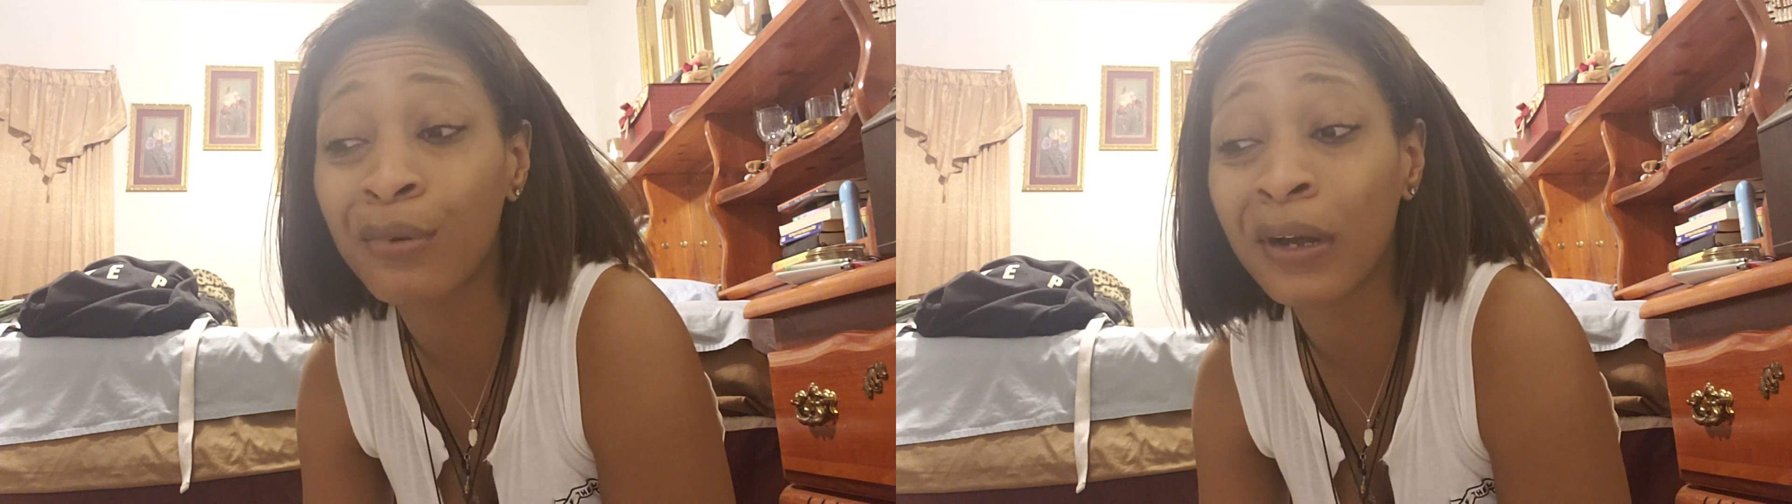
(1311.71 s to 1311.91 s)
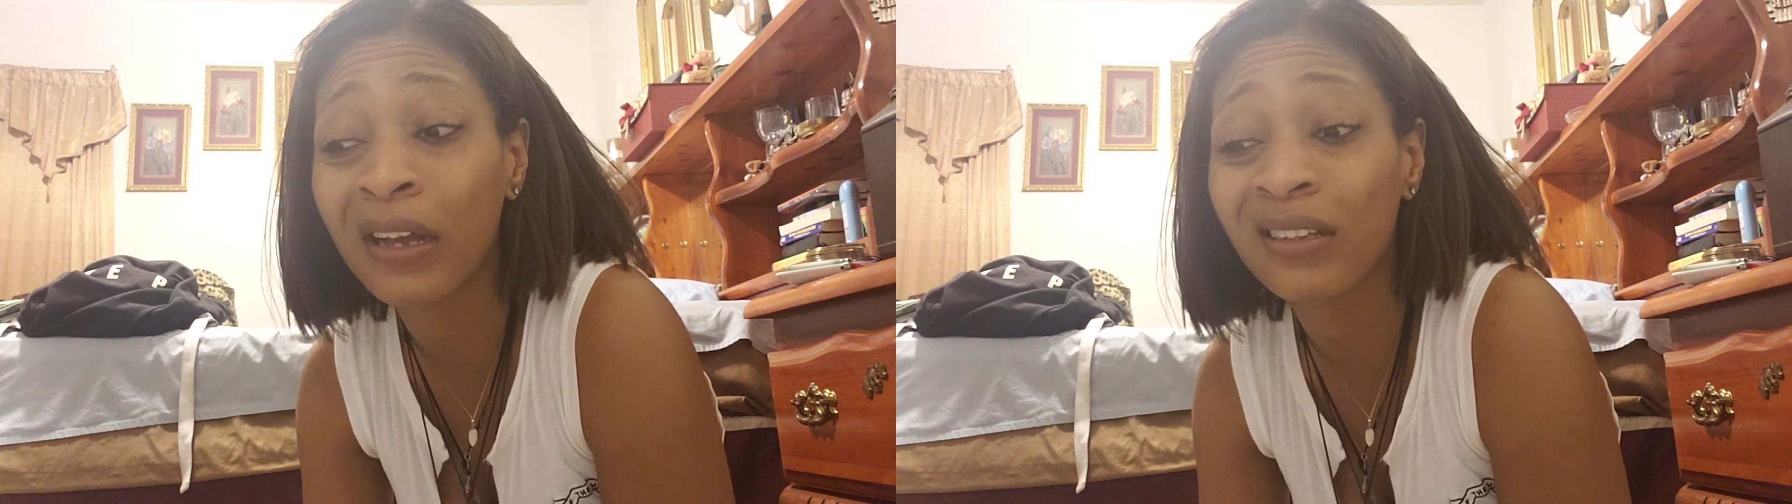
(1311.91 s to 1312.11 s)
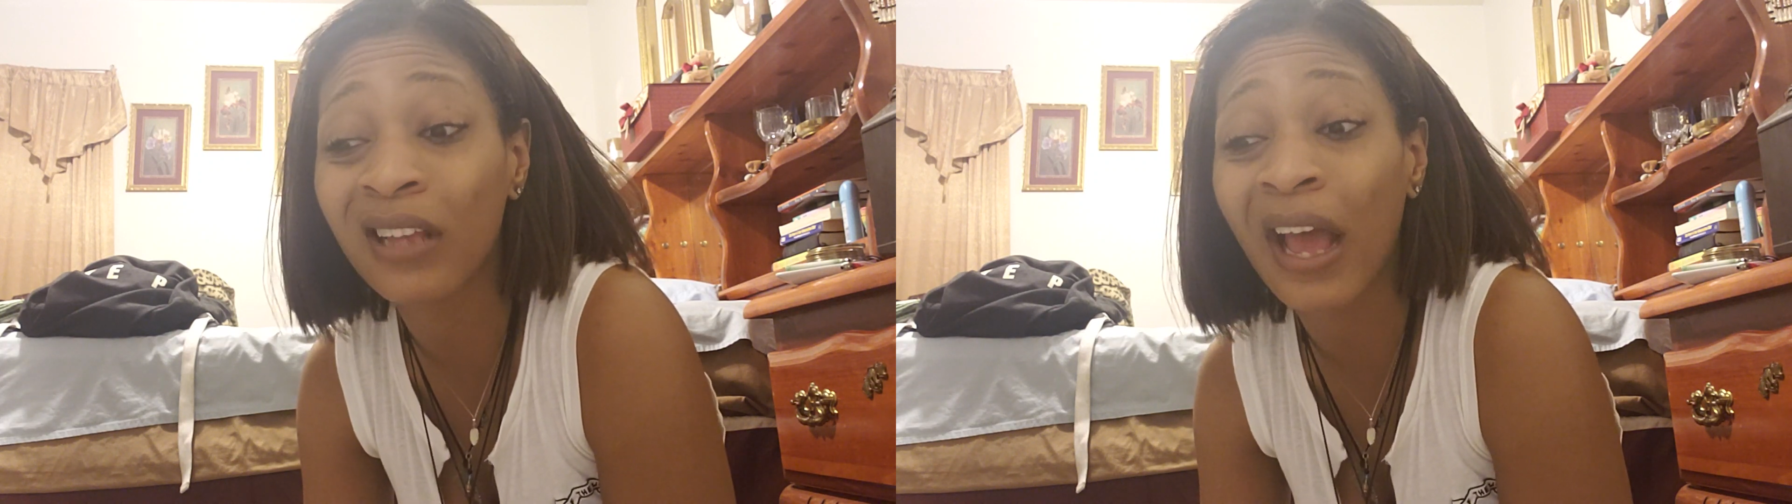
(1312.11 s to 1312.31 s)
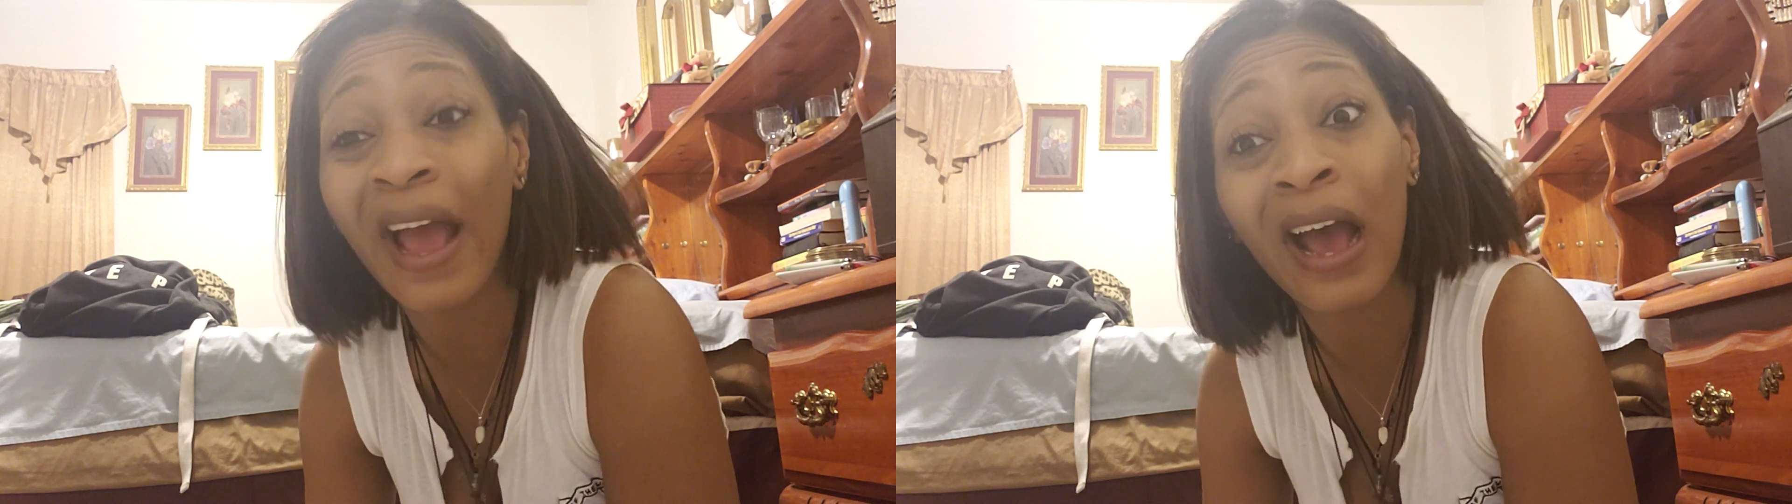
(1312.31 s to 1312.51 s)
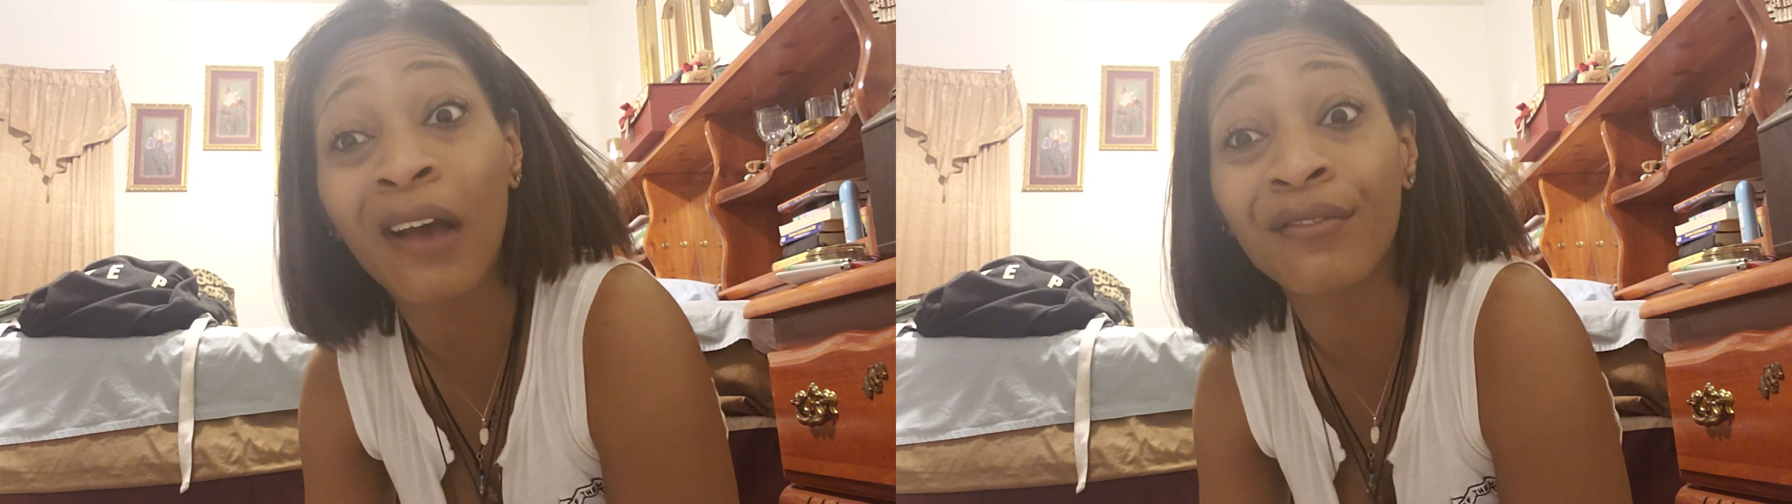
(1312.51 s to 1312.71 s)
because I
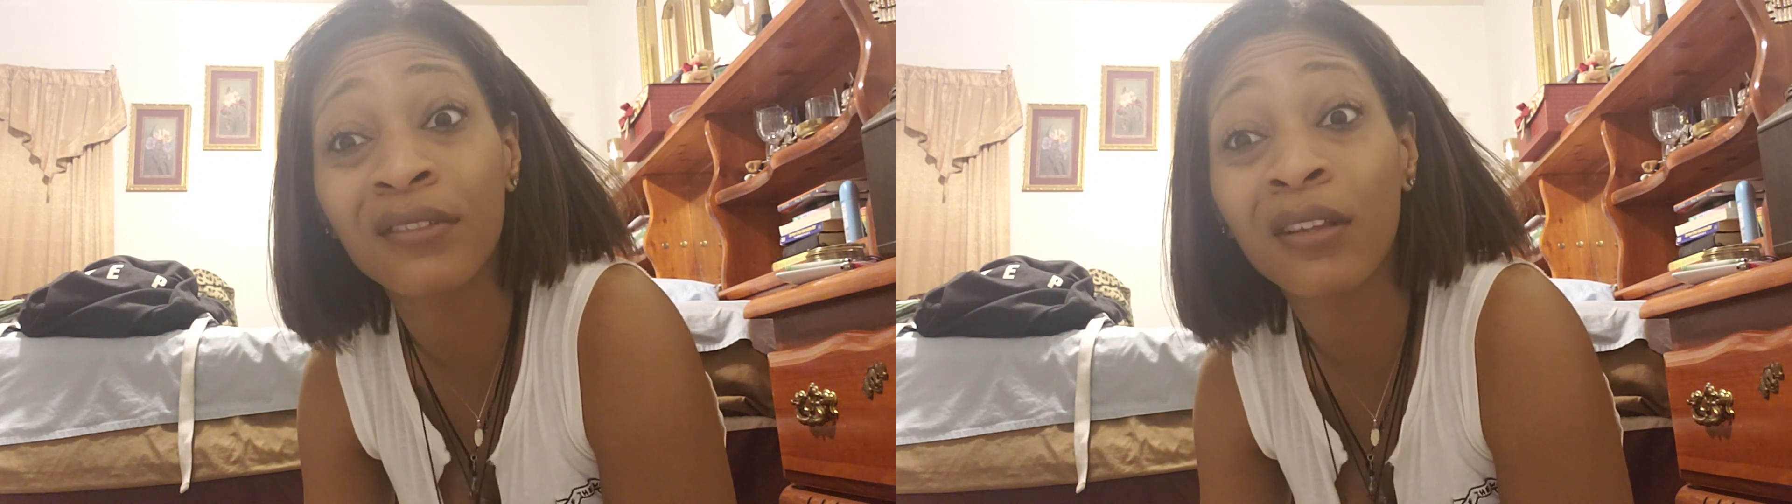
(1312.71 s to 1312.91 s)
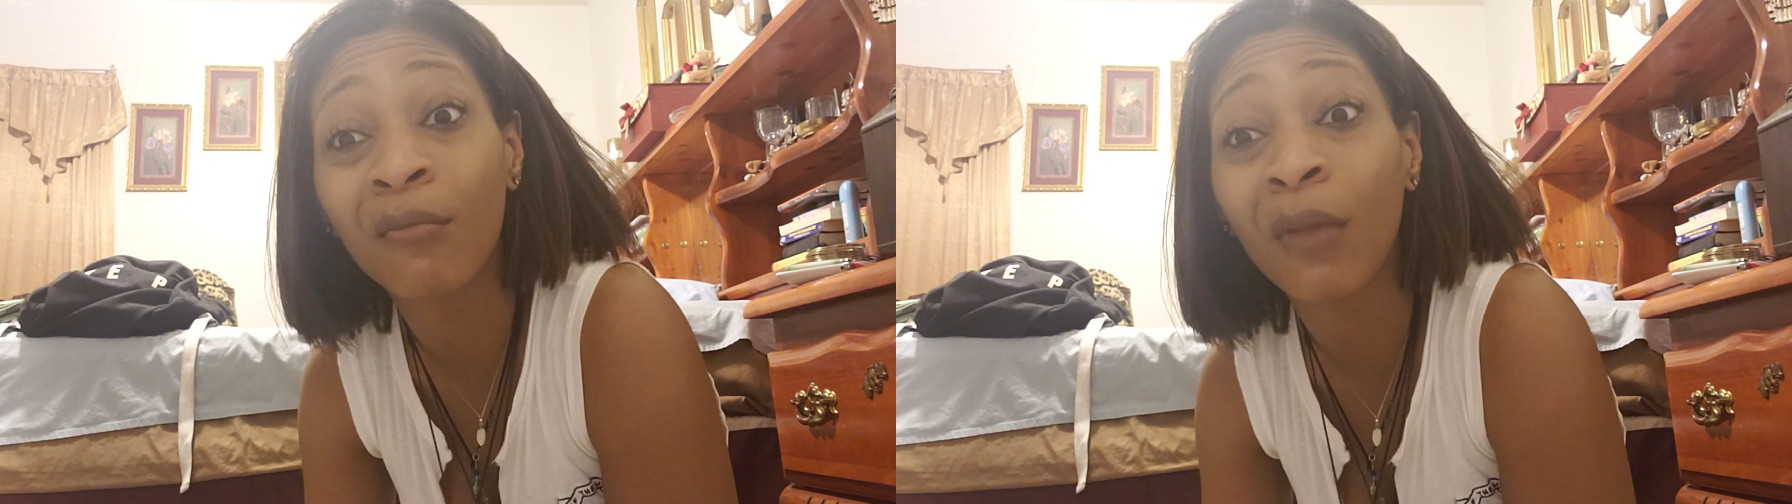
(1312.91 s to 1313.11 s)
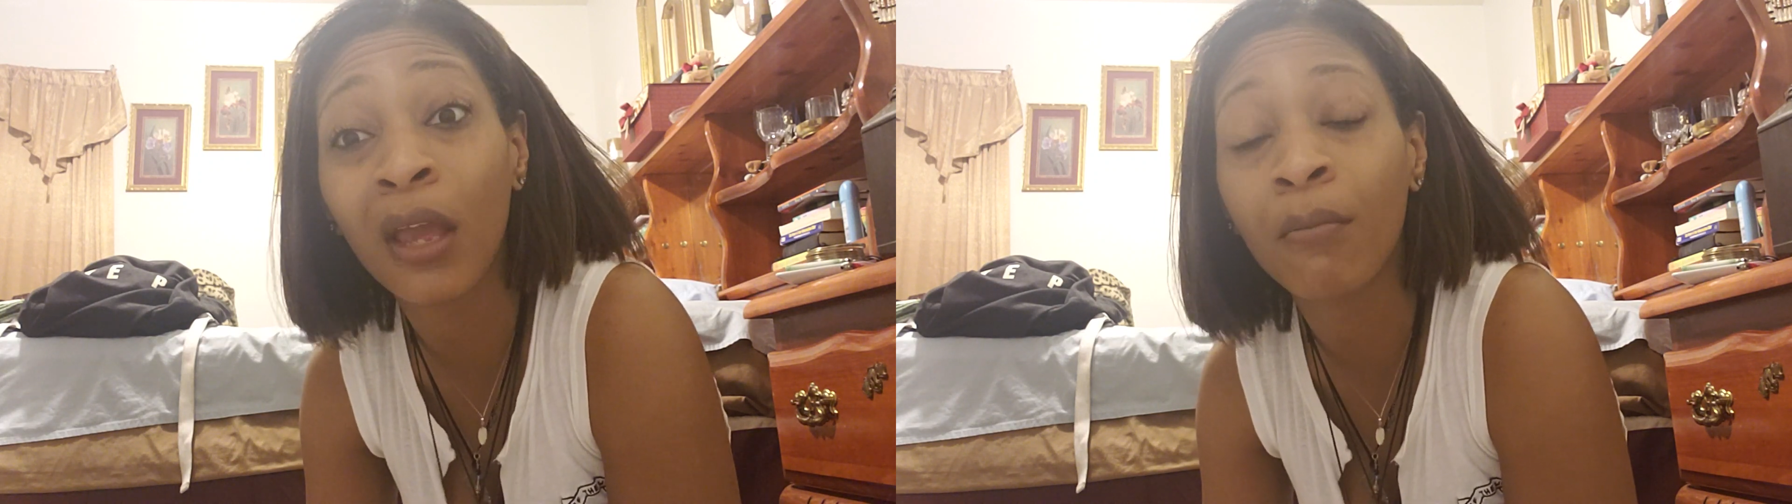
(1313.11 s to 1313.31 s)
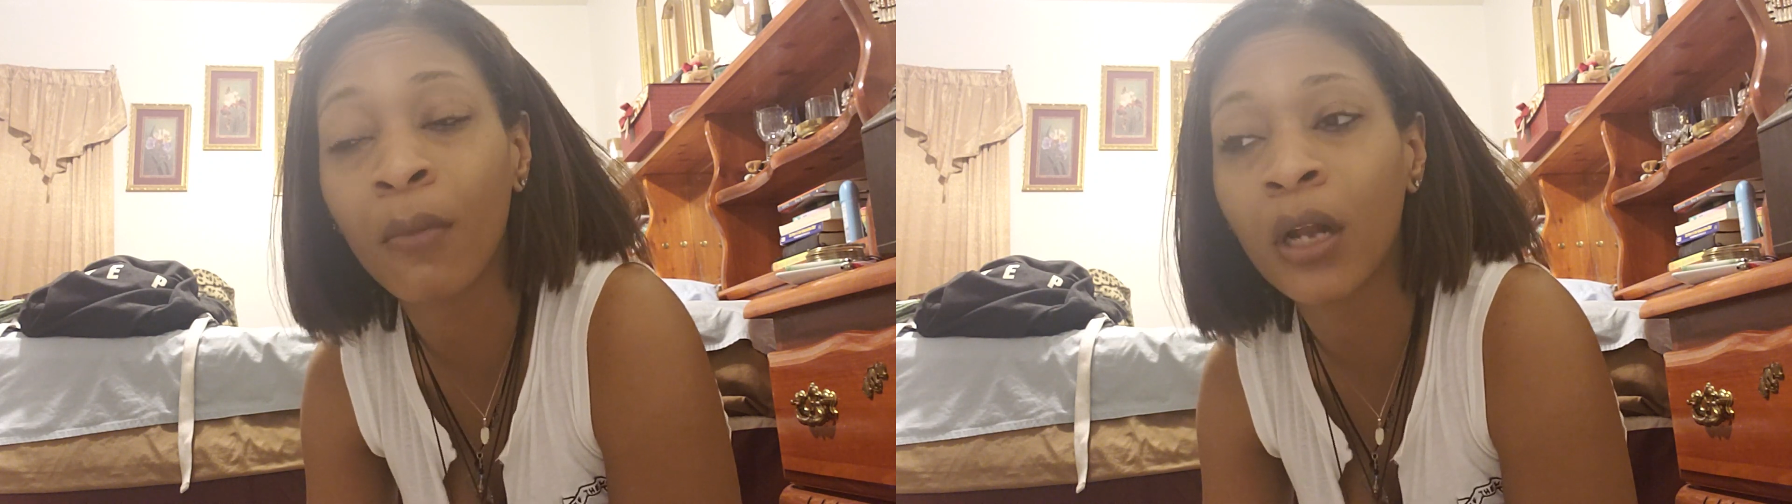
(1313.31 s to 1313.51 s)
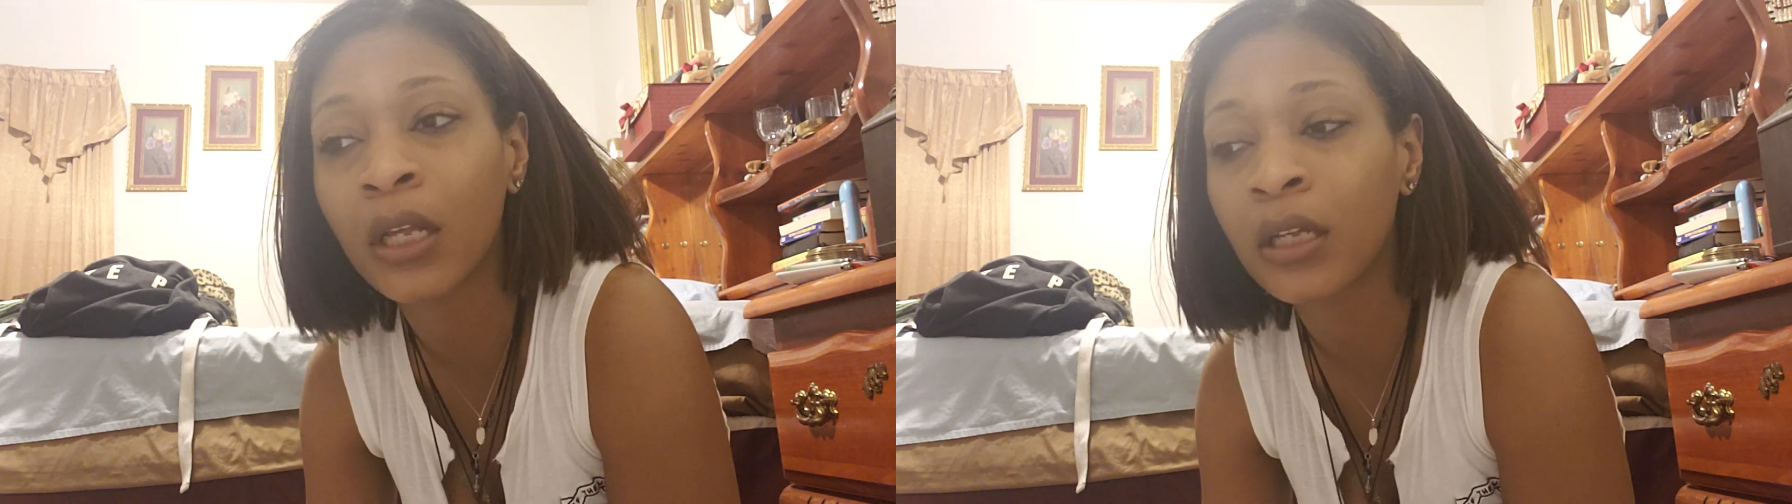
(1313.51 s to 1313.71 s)
have to make
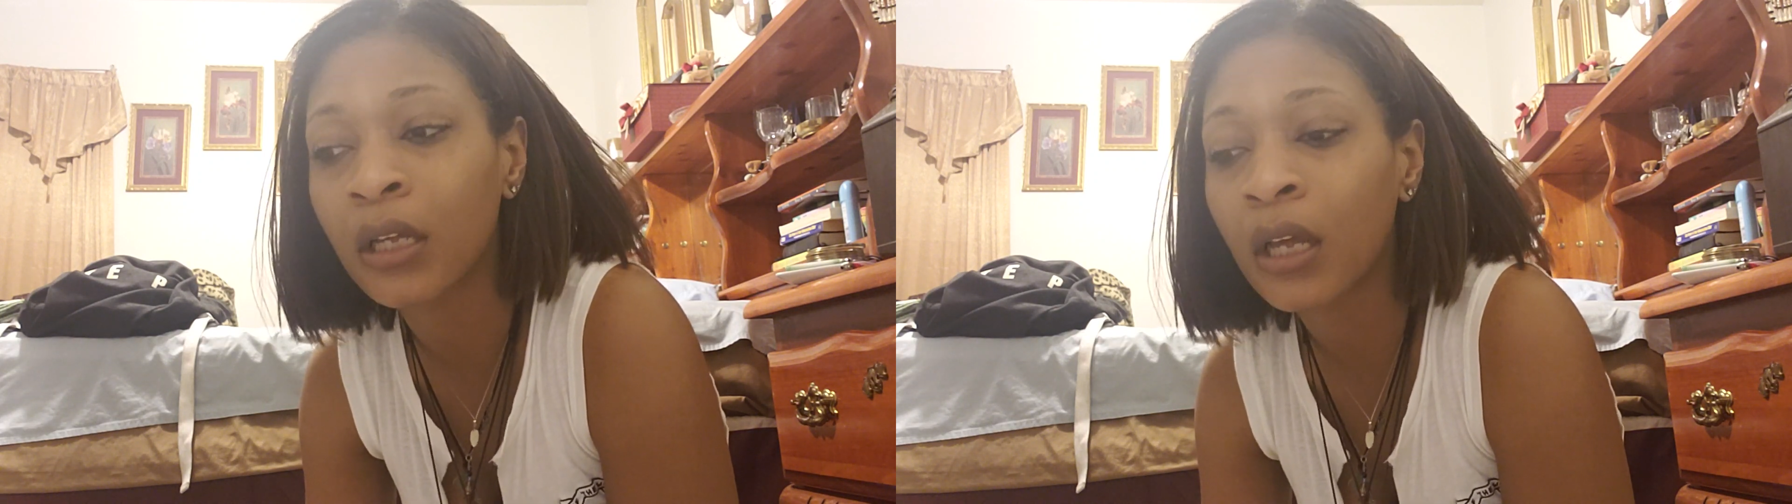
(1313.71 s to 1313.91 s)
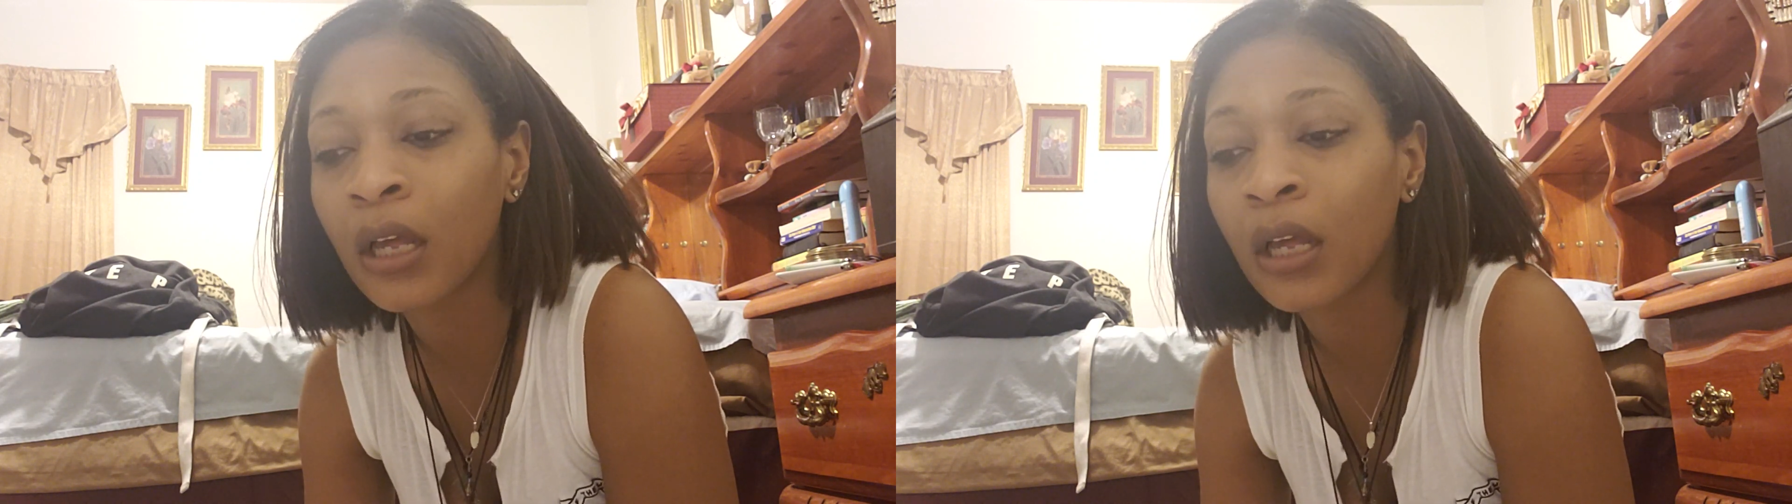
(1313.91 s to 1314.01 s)
money.